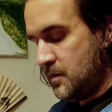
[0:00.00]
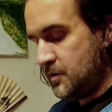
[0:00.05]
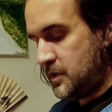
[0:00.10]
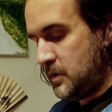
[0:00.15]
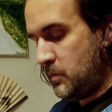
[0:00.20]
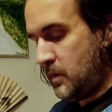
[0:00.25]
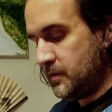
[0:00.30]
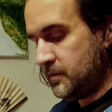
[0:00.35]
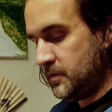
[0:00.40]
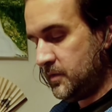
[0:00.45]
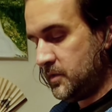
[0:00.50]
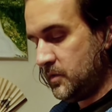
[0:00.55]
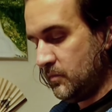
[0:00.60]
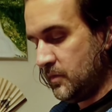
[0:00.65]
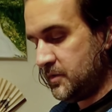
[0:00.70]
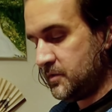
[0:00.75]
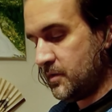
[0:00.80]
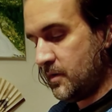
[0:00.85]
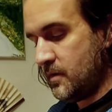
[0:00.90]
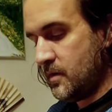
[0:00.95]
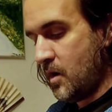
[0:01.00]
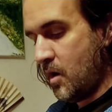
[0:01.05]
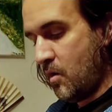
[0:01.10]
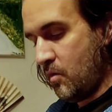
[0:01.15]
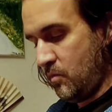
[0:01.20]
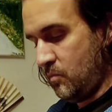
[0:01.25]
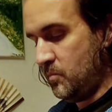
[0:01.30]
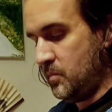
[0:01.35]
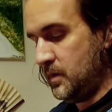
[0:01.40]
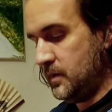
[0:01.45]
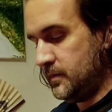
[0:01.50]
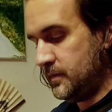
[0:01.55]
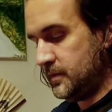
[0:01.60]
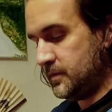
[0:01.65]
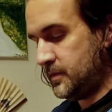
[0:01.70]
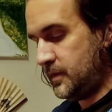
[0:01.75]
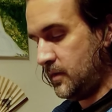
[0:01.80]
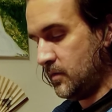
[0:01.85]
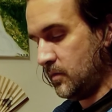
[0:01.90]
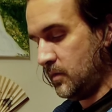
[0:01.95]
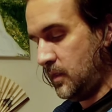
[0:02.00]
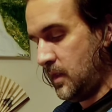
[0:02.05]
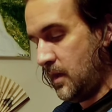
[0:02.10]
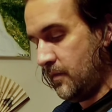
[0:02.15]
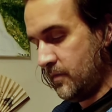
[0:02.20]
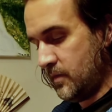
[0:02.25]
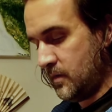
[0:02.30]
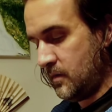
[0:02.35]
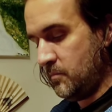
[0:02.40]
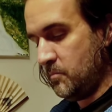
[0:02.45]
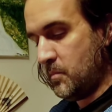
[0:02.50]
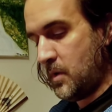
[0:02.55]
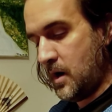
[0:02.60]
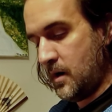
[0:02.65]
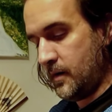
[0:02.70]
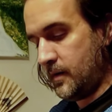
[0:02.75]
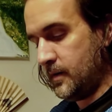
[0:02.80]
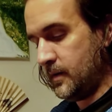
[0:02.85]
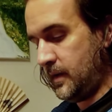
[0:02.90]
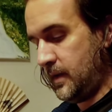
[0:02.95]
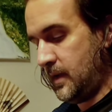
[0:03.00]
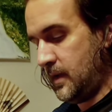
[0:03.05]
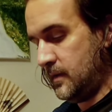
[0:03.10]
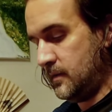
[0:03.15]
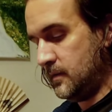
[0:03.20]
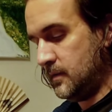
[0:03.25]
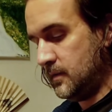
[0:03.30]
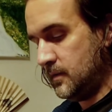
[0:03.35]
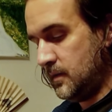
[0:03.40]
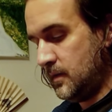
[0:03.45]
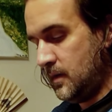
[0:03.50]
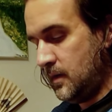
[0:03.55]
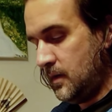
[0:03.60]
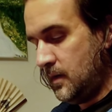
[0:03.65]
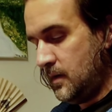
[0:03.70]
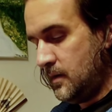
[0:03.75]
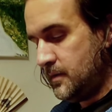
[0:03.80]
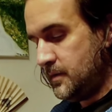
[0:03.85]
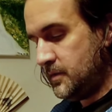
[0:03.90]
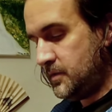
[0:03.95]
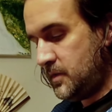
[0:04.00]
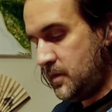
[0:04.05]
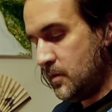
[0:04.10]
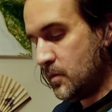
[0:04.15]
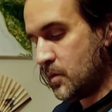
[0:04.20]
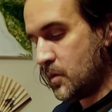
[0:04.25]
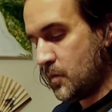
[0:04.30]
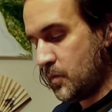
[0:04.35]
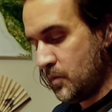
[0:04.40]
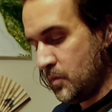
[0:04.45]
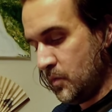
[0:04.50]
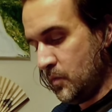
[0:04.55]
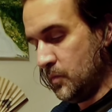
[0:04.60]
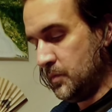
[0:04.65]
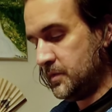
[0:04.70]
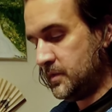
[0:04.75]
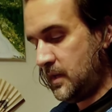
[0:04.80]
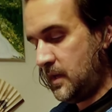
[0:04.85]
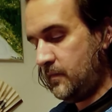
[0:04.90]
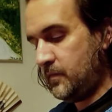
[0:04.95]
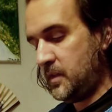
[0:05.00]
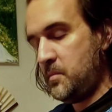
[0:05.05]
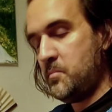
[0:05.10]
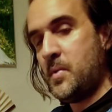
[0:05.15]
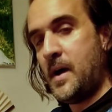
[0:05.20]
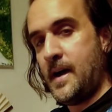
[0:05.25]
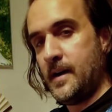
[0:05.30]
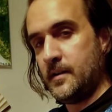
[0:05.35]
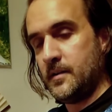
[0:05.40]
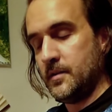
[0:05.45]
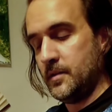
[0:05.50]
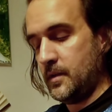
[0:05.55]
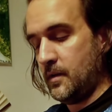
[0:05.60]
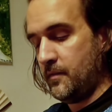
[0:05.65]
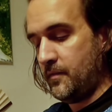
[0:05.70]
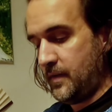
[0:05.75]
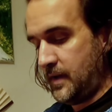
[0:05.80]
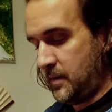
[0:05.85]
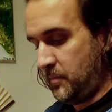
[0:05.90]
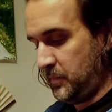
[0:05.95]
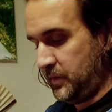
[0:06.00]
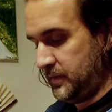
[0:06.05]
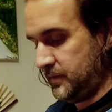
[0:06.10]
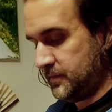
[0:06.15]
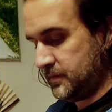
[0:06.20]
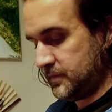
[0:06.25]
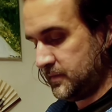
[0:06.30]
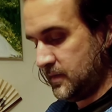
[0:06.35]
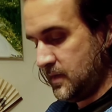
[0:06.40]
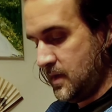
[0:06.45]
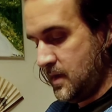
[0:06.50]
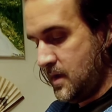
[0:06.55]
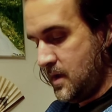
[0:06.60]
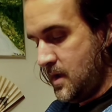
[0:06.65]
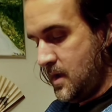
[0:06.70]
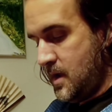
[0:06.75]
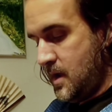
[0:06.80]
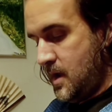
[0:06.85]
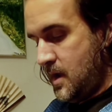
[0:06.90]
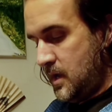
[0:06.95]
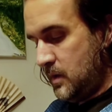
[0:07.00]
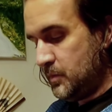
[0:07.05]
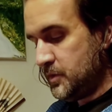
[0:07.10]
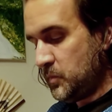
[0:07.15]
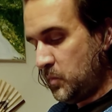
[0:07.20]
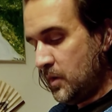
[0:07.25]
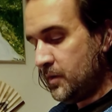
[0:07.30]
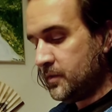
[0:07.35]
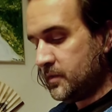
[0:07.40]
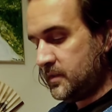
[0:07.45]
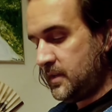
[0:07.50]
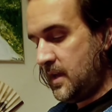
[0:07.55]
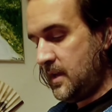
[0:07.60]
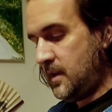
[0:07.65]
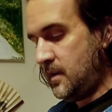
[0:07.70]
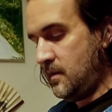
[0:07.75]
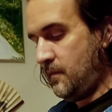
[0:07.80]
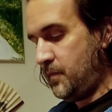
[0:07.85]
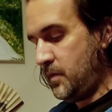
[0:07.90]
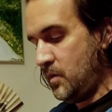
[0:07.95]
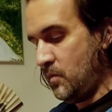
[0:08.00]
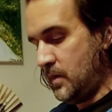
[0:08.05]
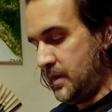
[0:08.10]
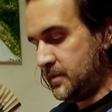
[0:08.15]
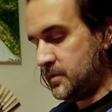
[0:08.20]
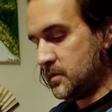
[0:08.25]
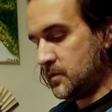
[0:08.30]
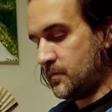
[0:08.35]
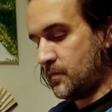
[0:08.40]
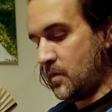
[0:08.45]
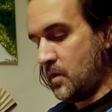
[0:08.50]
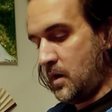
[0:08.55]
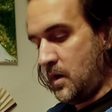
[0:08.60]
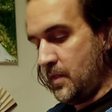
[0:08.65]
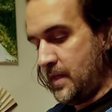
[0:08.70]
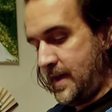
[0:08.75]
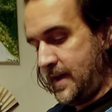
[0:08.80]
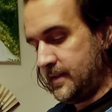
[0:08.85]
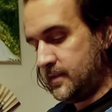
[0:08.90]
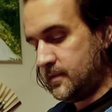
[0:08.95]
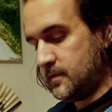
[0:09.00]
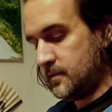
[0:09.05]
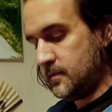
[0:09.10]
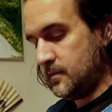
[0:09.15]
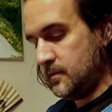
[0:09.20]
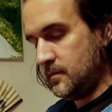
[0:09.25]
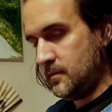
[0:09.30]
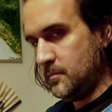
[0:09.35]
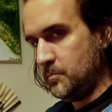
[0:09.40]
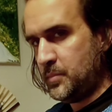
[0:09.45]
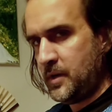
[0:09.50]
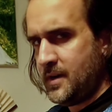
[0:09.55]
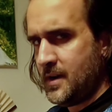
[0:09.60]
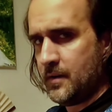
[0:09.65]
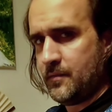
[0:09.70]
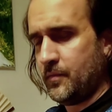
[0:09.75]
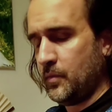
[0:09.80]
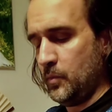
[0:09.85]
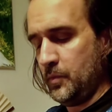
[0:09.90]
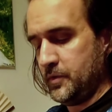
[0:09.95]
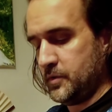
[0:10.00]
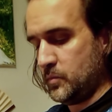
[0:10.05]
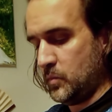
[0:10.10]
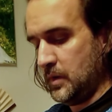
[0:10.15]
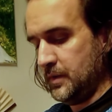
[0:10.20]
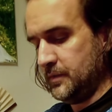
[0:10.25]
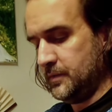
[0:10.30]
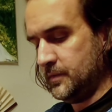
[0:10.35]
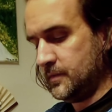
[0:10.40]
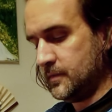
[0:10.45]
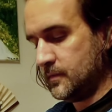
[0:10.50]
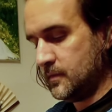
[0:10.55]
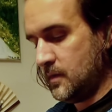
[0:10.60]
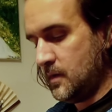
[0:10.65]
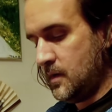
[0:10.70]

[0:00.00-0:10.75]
She wanted to return home, to see her lover, Mark, again, to see her crew safely back to their families. It was worth taking a few risks for all that, but not foolish ones.